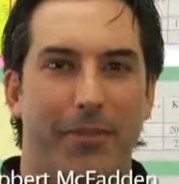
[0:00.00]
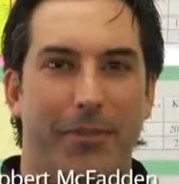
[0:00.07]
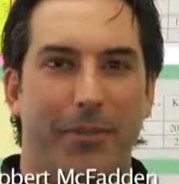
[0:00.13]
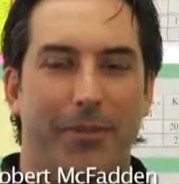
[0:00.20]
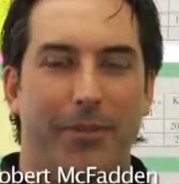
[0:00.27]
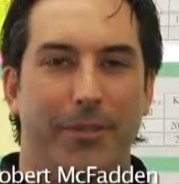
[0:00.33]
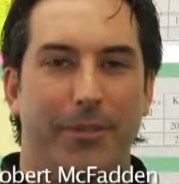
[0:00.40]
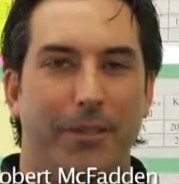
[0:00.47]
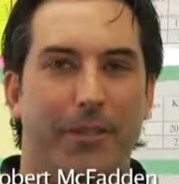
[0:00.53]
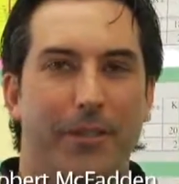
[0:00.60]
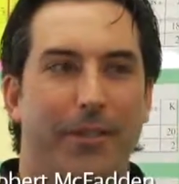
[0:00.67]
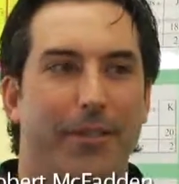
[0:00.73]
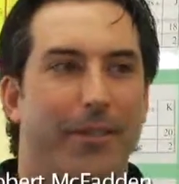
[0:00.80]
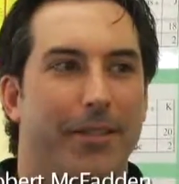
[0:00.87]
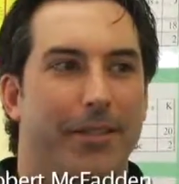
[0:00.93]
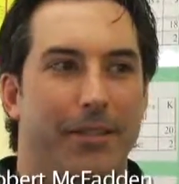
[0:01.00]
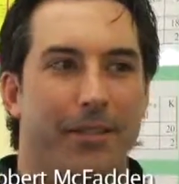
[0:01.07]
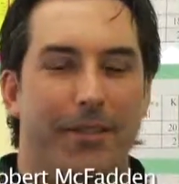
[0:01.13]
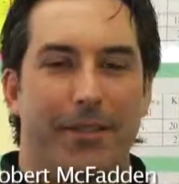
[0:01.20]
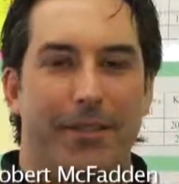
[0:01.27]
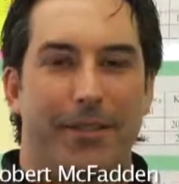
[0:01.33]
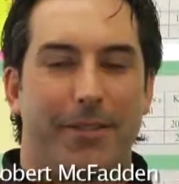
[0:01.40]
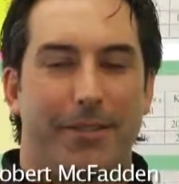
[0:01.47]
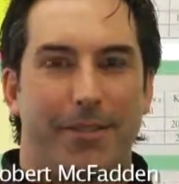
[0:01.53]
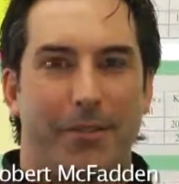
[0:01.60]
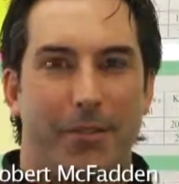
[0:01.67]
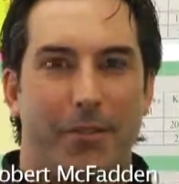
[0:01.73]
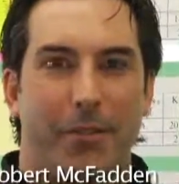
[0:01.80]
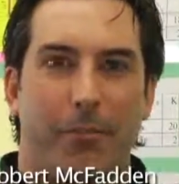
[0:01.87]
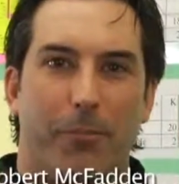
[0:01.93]
school
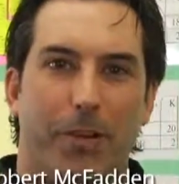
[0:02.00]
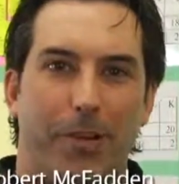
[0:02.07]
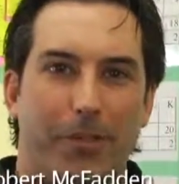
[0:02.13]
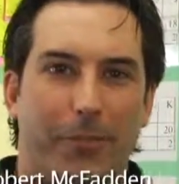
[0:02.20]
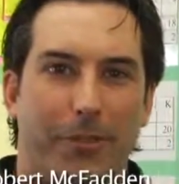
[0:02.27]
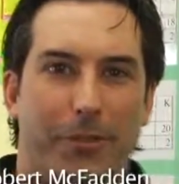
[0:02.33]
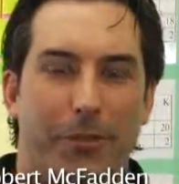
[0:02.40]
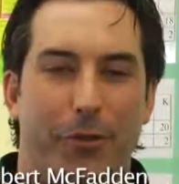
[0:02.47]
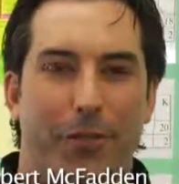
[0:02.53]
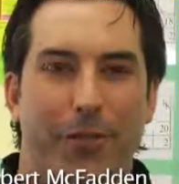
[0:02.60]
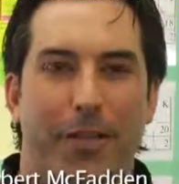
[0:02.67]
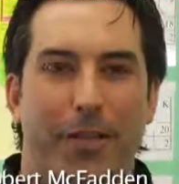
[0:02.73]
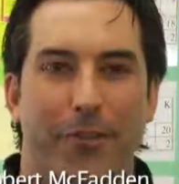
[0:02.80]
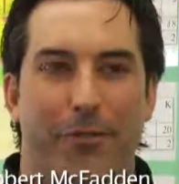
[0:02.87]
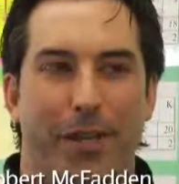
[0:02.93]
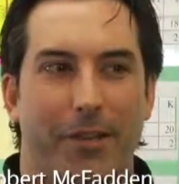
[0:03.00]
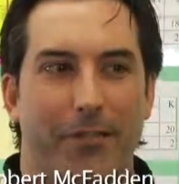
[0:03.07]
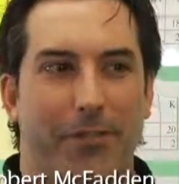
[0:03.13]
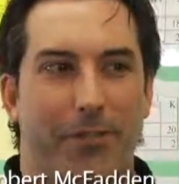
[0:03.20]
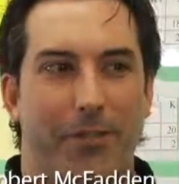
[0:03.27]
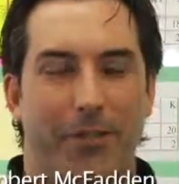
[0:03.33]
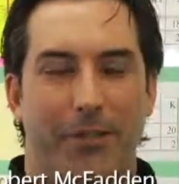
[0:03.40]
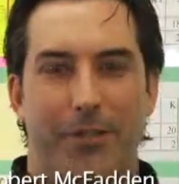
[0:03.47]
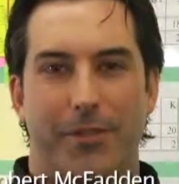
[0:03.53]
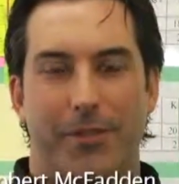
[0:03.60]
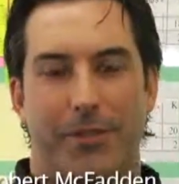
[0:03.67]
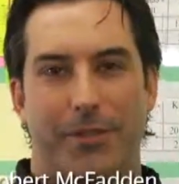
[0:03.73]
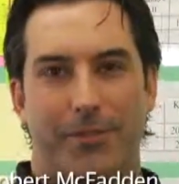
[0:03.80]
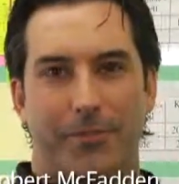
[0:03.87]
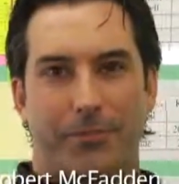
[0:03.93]
serving approximately 285
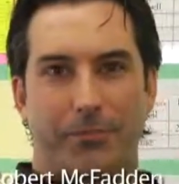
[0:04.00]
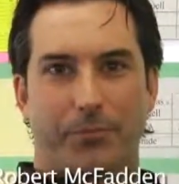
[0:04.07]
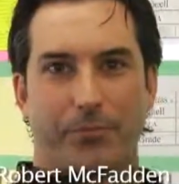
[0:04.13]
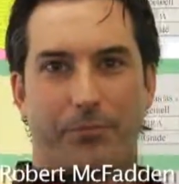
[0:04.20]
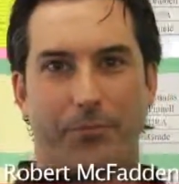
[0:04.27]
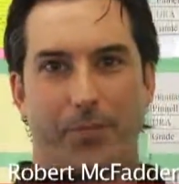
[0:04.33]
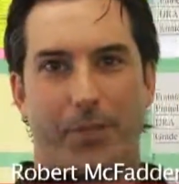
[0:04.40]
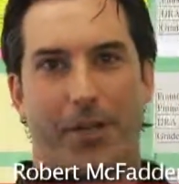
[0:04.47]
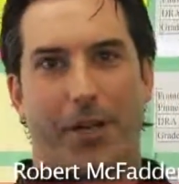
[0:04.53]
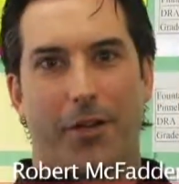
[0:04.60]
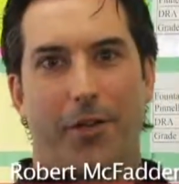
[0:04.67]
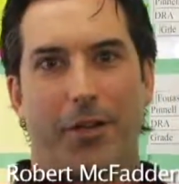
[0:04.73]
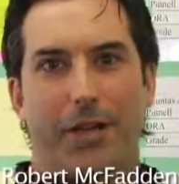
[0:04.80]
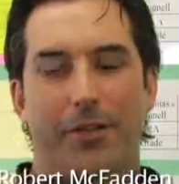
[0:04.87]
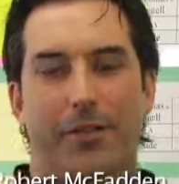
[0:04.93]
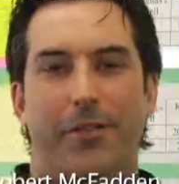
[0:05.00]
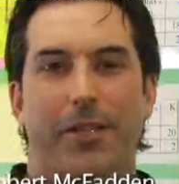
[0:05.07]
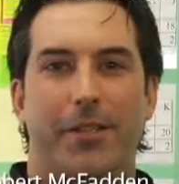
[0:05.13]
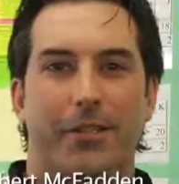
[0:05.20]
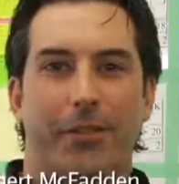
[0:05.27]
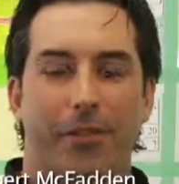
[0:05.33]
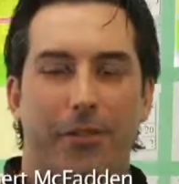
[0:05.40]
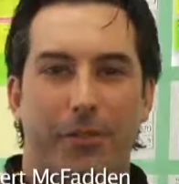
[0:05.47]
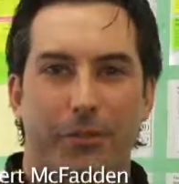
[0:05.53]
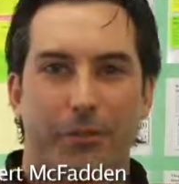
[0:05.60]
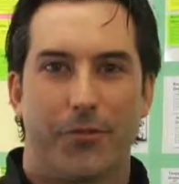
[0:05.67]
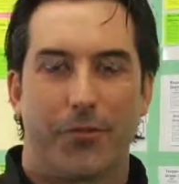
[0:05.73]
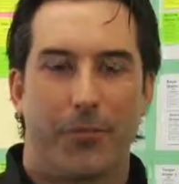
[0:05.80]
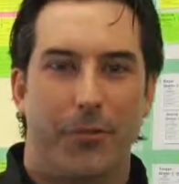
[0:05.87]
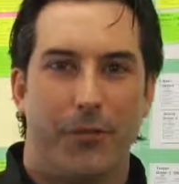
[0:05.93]
students. Our grade 6
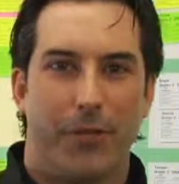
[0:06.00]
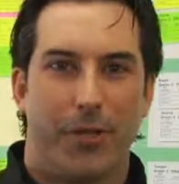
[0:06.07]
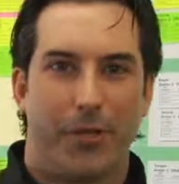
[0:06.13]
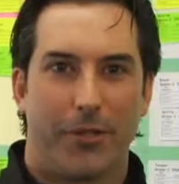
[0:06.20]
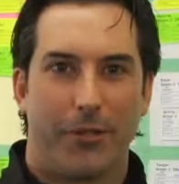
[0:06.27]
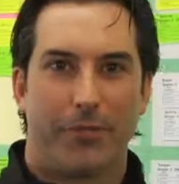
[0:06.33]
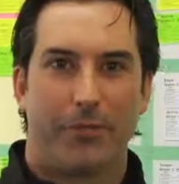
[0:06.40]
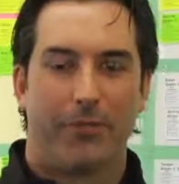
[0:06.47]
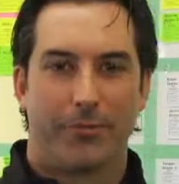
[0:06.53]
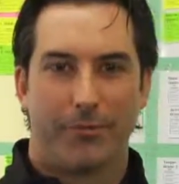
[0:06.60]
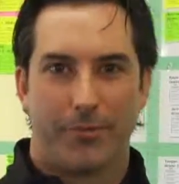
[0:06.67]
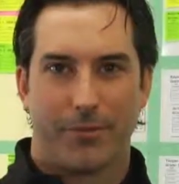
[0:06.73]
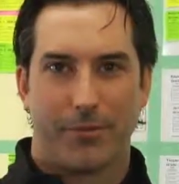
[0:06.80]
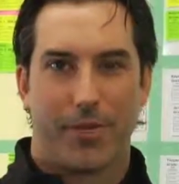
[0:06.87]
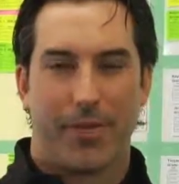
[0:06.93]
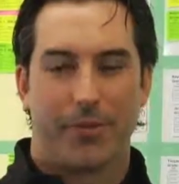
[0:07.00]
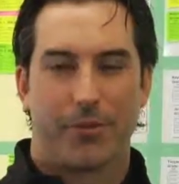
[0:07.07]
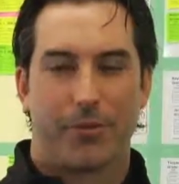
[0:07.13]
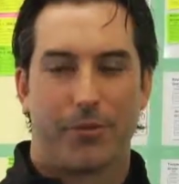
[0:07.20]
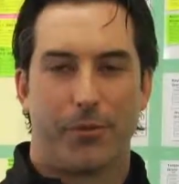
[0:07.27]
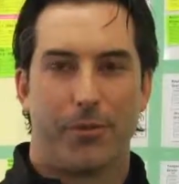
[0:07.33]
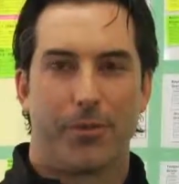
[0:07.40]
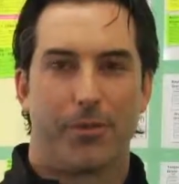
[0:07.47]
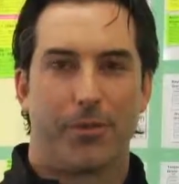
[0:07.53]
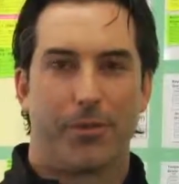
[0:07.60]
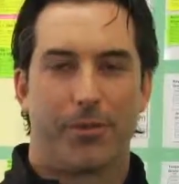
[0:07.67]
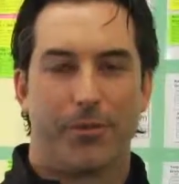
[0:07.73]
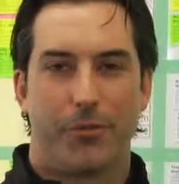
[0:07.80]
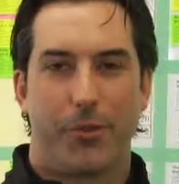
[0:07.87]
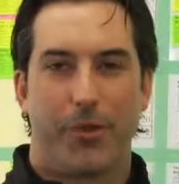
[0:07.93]
students from two other Trenton schools
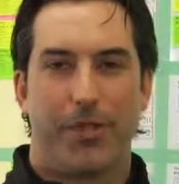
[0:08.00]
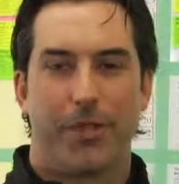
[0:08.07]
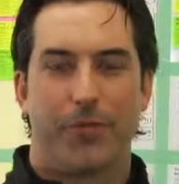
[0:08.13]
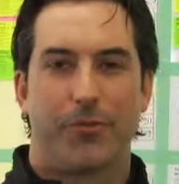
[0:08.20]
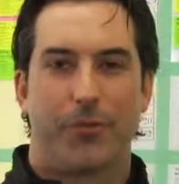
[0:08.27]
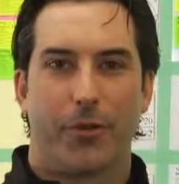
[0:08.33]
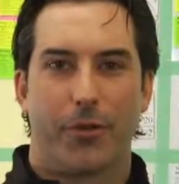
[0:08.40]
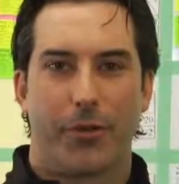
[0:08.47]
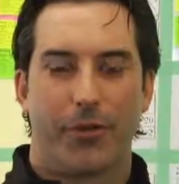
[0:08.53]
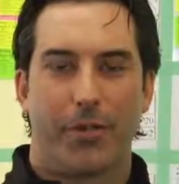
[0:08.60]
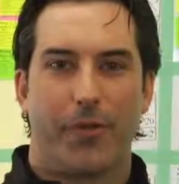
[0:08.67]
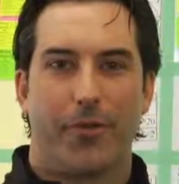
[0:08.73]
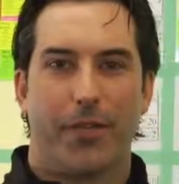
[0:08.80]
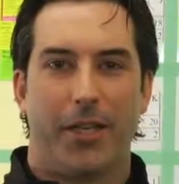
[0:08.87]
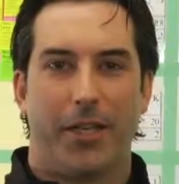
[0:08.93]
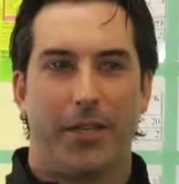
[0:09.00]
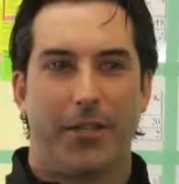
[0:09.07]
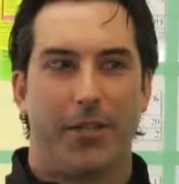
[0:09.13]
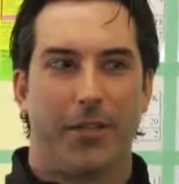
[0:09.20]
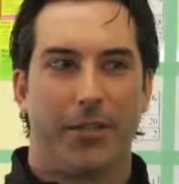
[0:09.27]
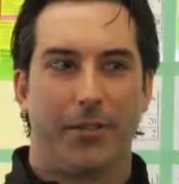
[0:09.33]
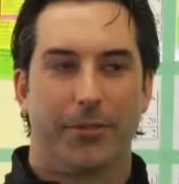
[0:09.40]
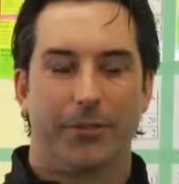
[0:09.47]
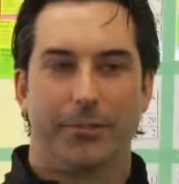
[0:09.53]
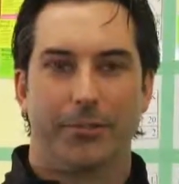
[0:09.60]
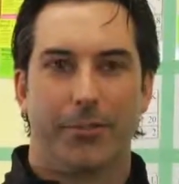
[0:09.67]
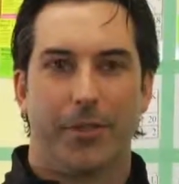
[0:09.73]
join us for their 7 and 8 years.